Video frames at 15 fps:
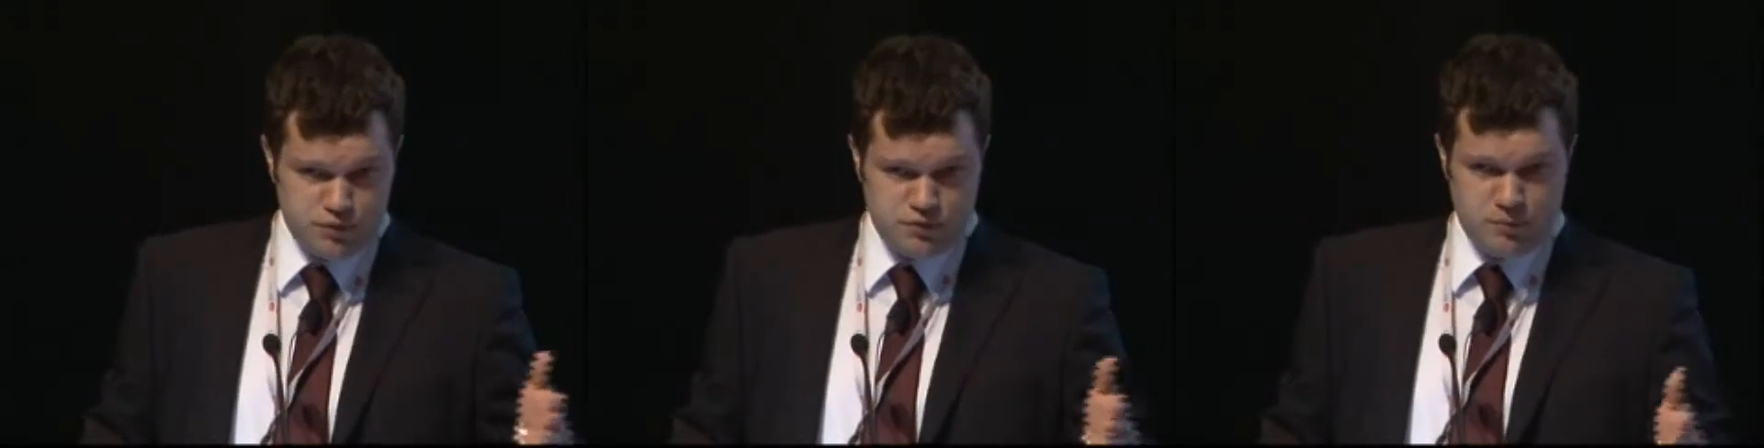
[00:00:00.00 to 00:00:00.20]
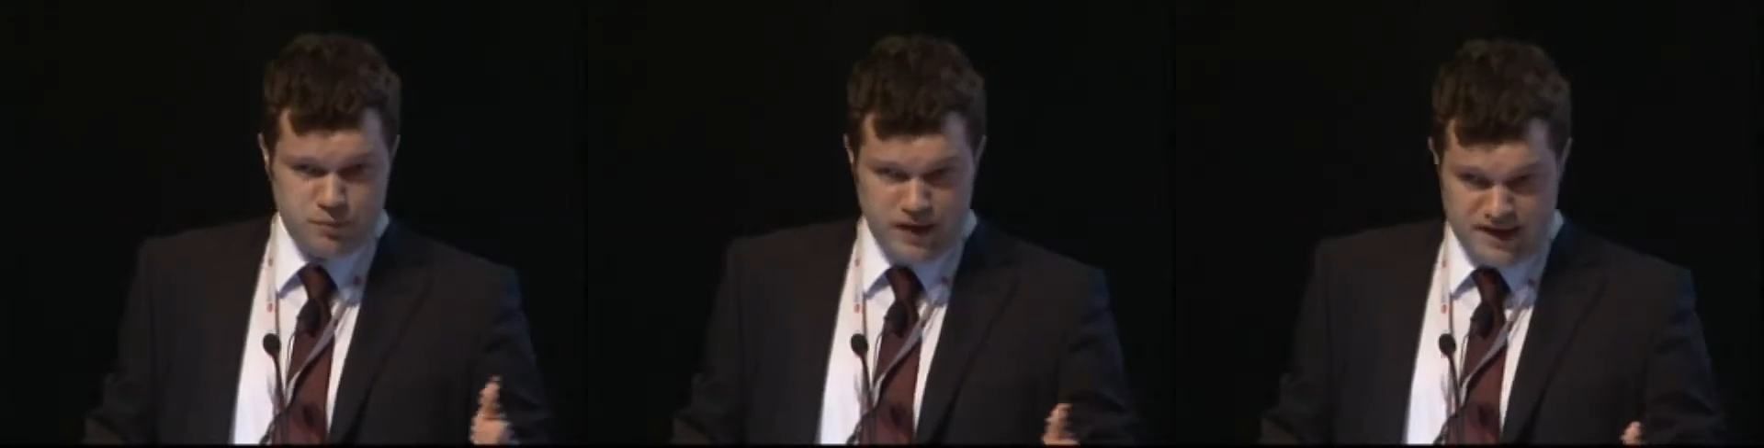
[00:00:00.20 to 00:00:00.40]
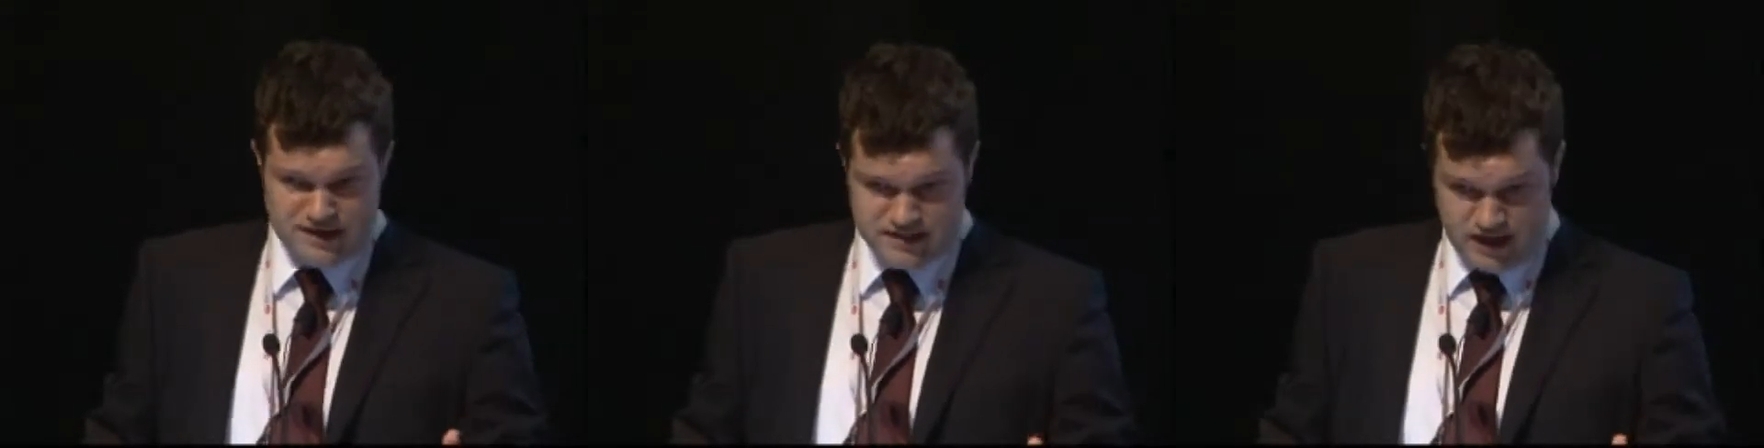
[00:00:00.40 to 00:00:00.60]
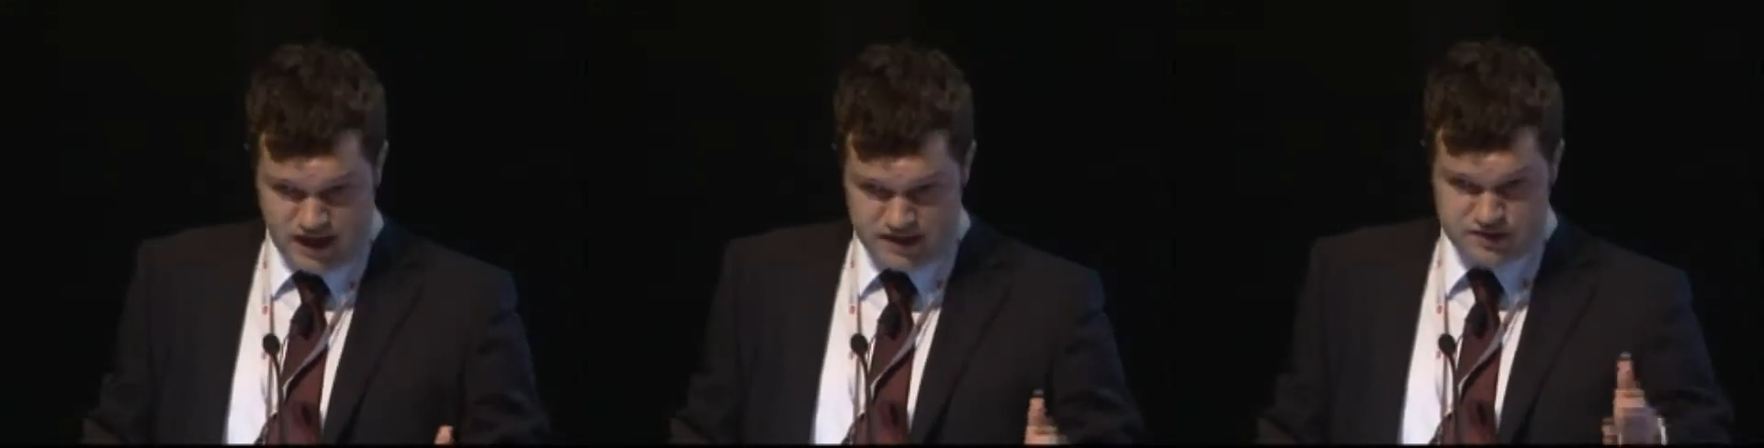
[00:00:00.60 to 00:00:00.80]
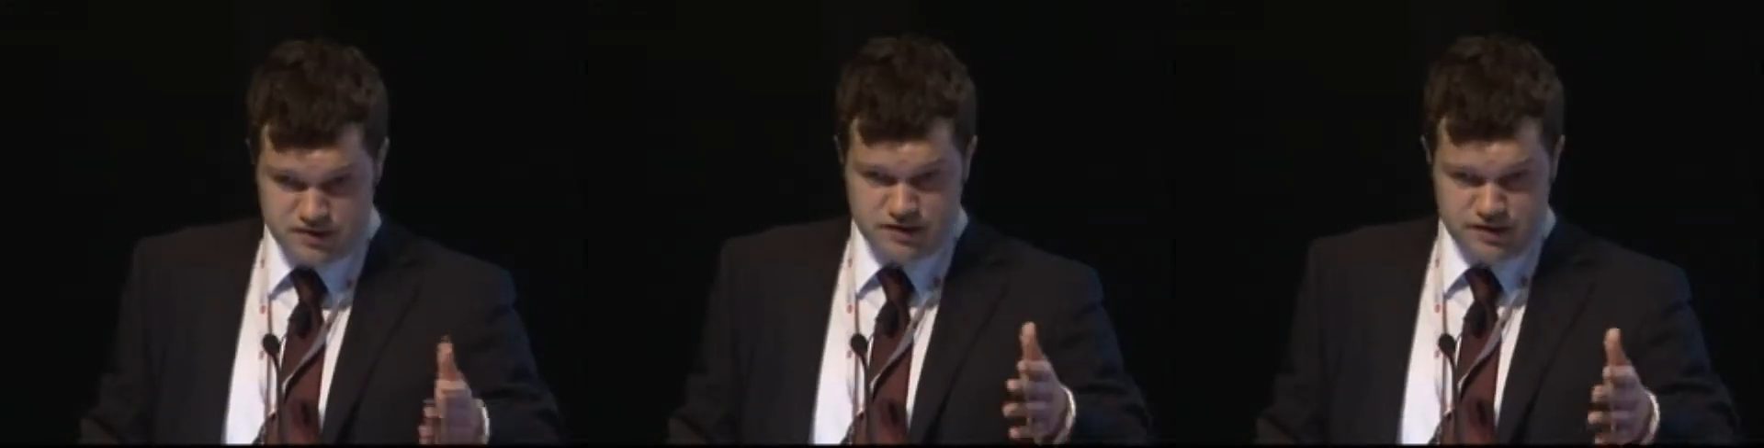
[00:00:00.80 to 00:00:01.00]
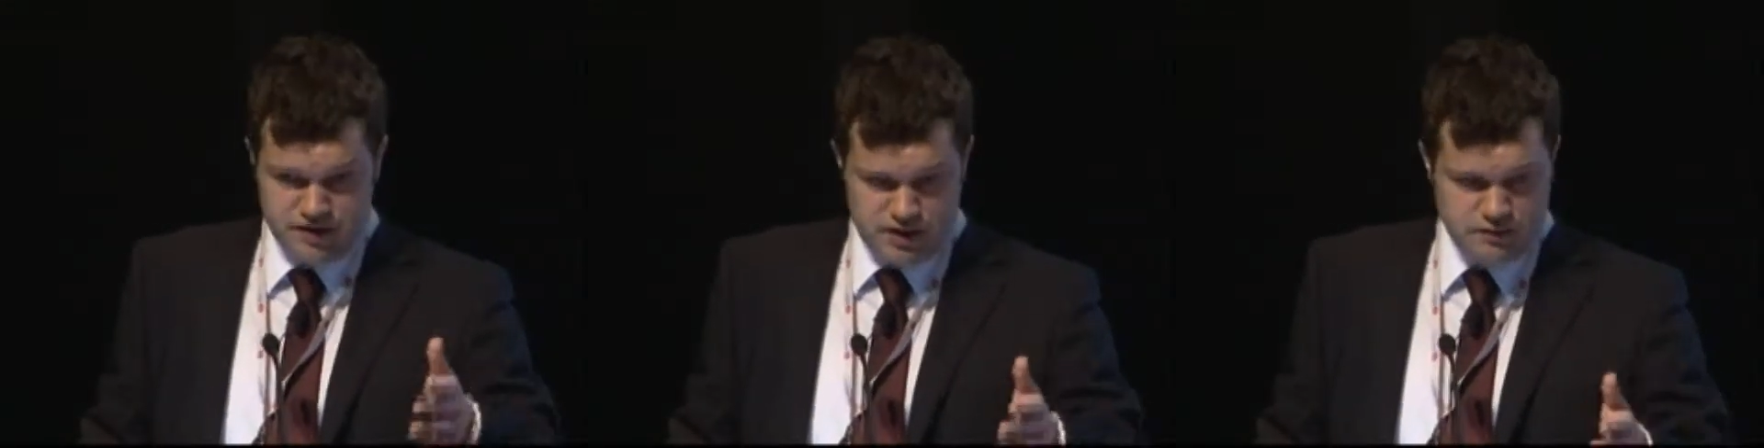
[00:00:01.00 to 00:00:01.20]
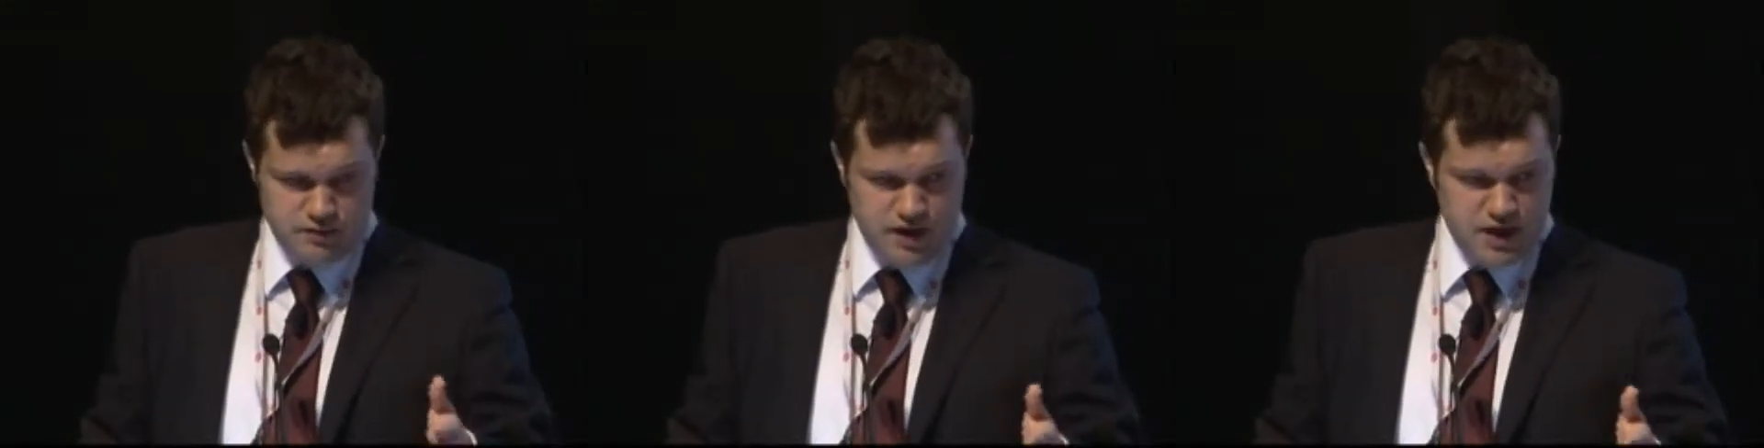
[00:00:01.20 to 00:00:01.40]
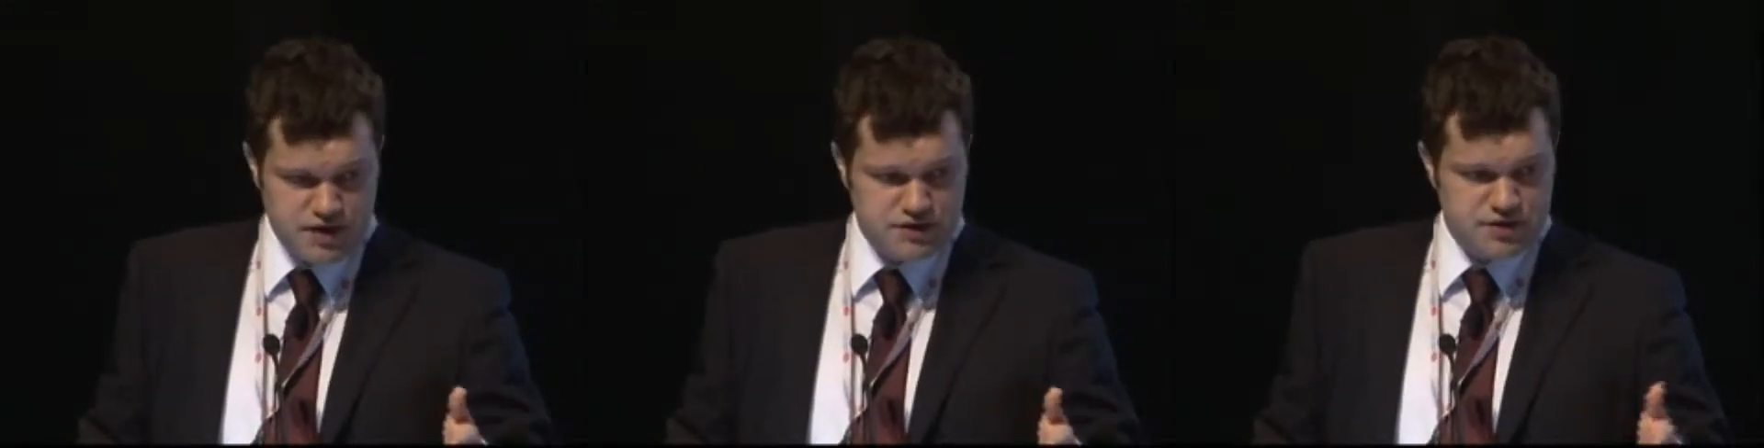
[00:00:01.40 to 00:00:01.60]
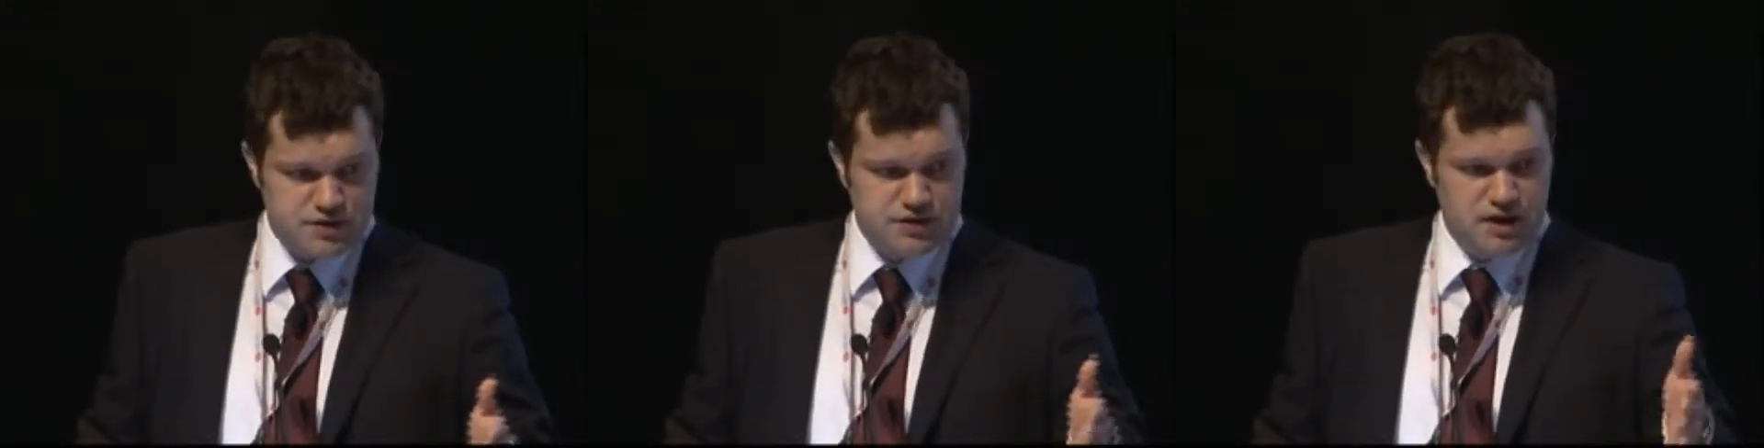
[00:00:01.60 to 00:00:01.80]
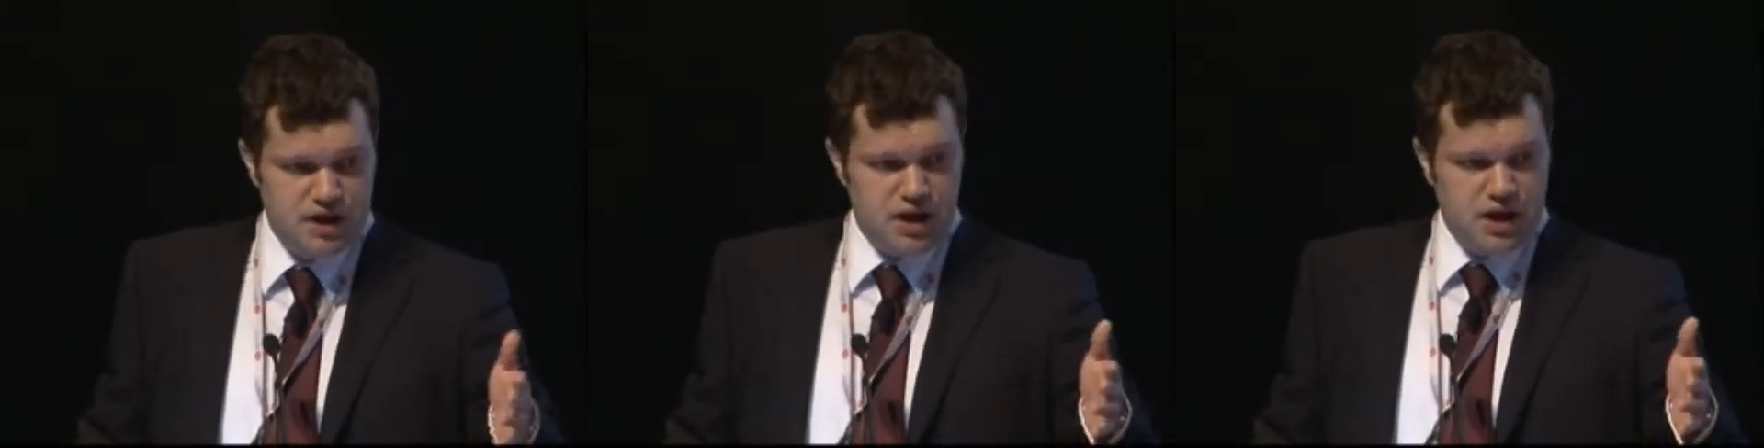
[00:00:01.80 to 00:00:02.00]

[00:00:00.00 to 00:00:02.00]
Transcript: supply side regulation